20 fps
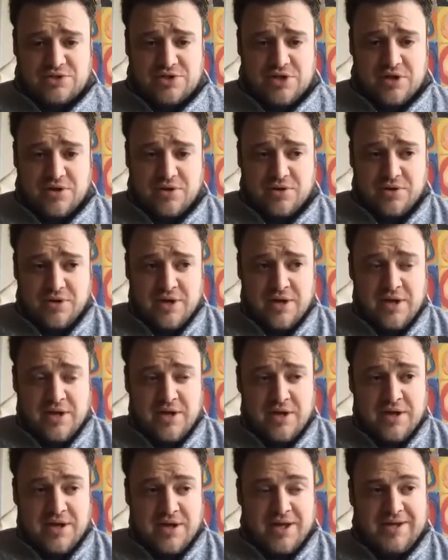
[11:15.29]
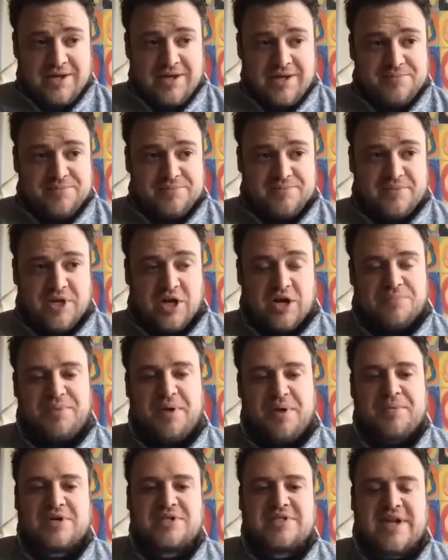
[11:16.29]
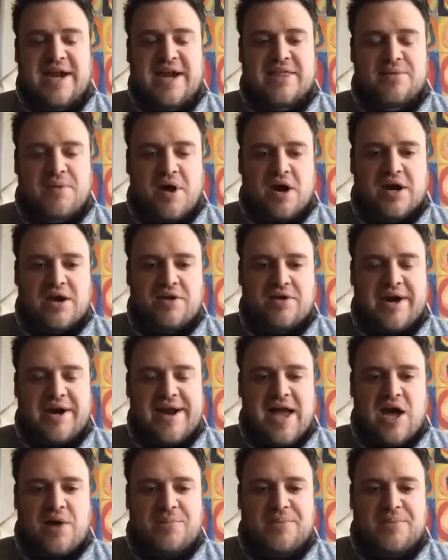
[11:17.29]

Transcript: So, people are staying out of the market right now,